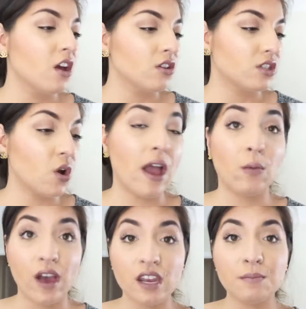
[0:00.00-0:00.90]
So I
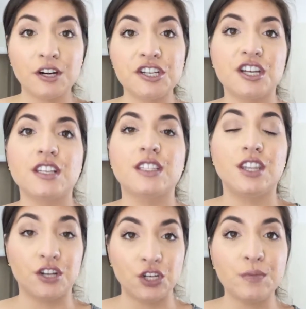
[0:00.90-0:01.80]
went and purchased
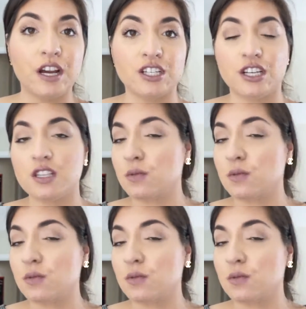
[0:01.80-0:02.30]
their new brushes,